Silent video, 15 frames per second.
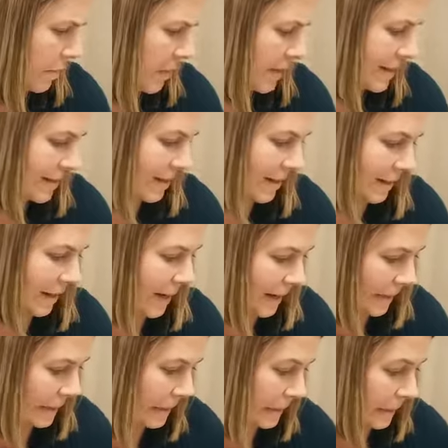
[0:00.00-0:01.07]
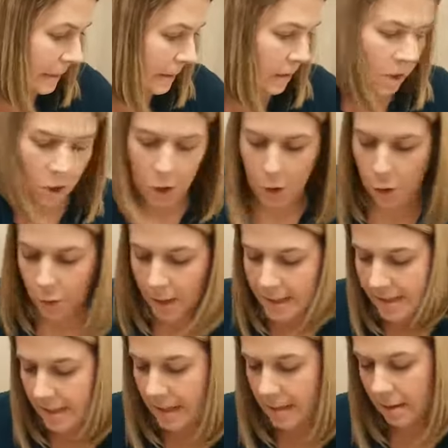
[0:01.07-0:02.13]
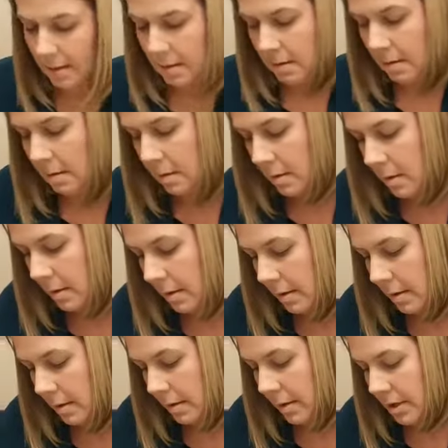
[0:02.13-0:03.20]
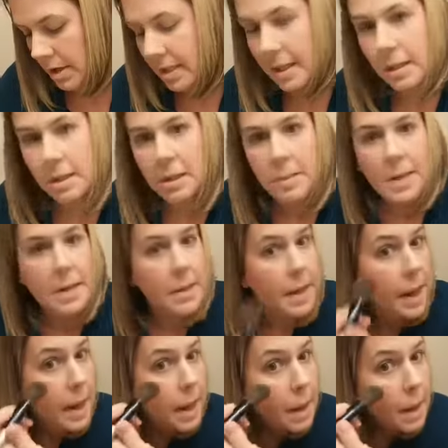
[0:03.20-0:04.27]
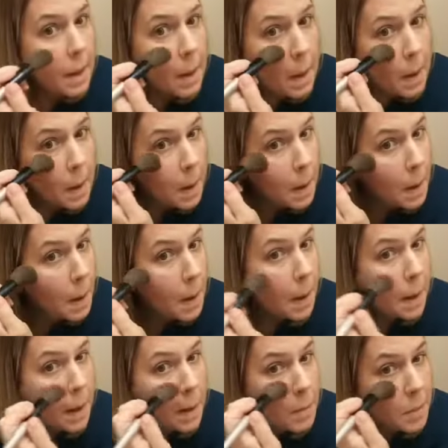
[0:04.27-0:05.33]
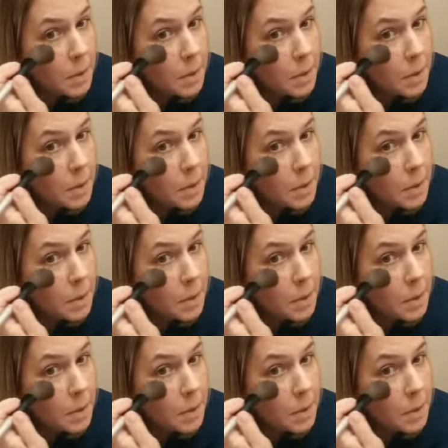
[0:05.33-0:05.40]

but it's not like crazy. So I just get a little bit of that and